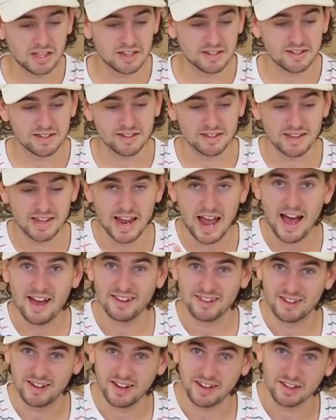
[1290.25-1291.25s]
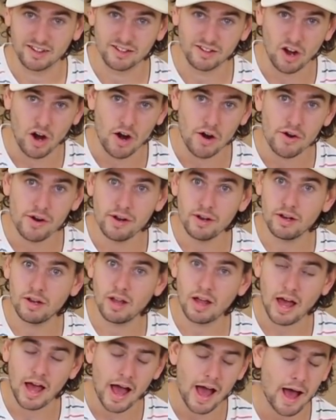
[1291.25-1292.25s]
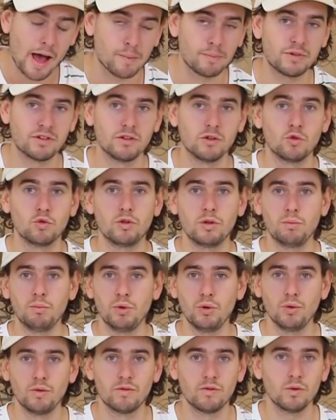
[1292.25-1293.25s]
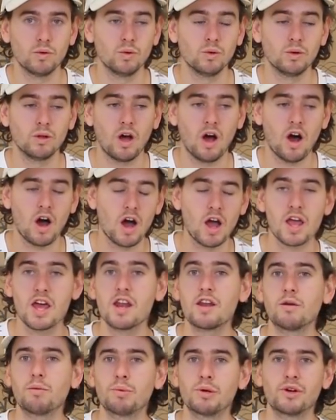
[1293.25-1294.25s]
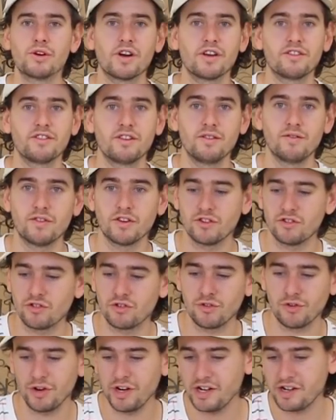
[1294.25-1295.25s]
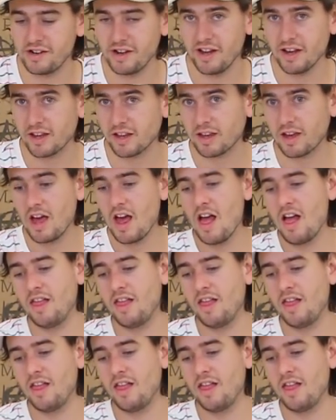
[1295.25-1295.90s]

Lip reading: This is the Aztec Siren, absolutely beautiful, high-end progressive street deck.